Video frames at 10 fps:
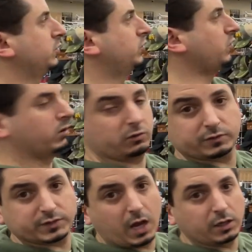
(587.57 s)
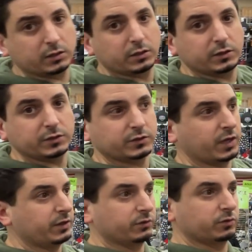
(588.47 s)
chocolate croissant.
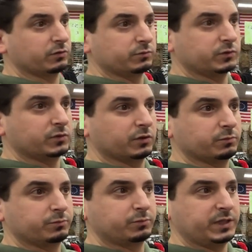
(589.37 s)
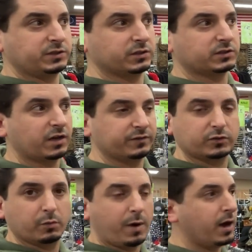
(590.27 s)
And they're easy to stuff
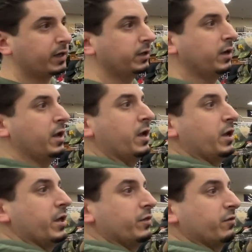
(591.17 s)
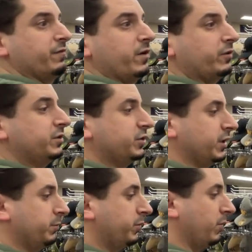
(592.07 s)
into a pocket, and they're very
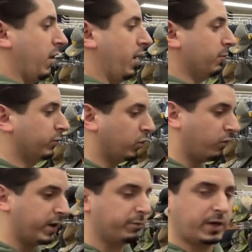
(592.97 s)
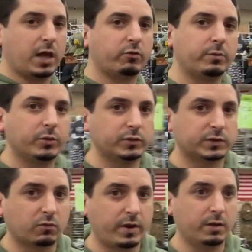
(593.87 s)
cheap. Great calorie
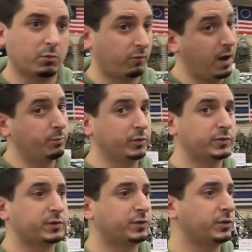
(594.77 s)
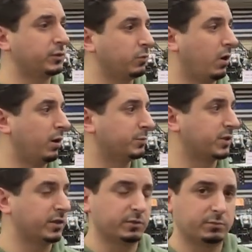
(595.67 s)
boost, great morale boost too.
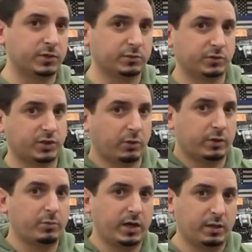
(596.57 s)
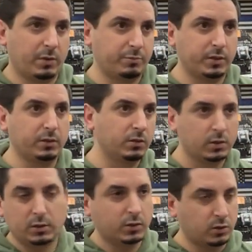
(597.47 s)
Something to share with your buddy that might be
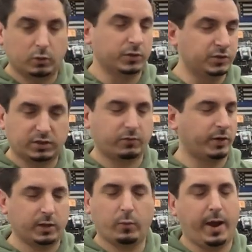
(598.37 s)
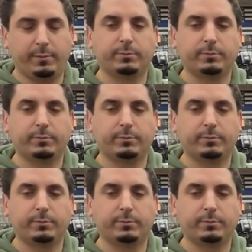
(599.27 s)
cold and shivering and wet.